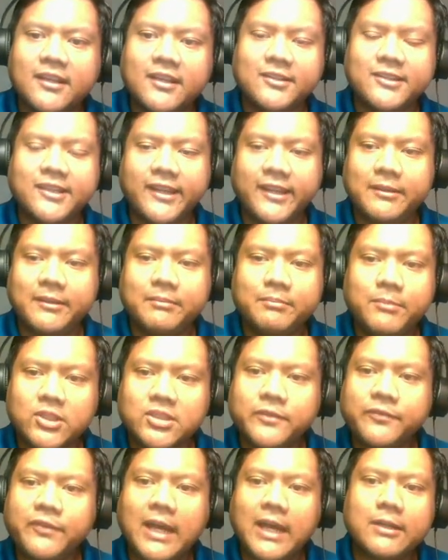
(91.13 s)
Okay? Most
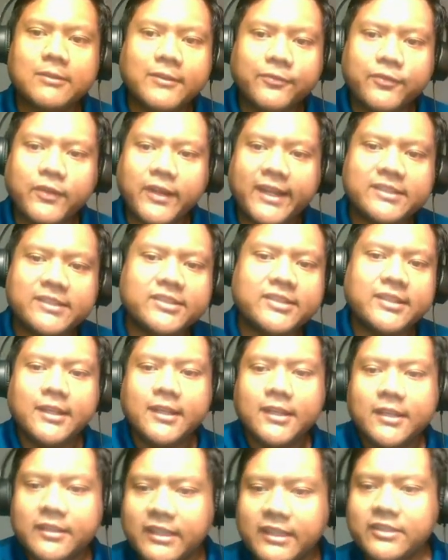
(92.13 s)
of our friends,
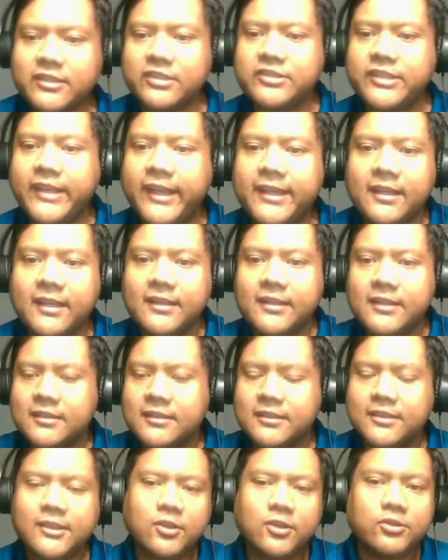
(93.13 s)
they just say,
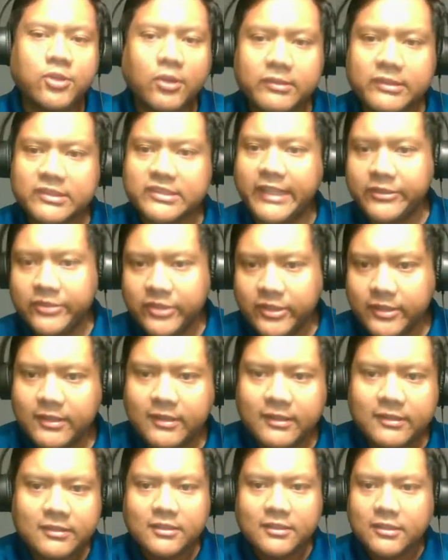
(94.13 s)
control the center.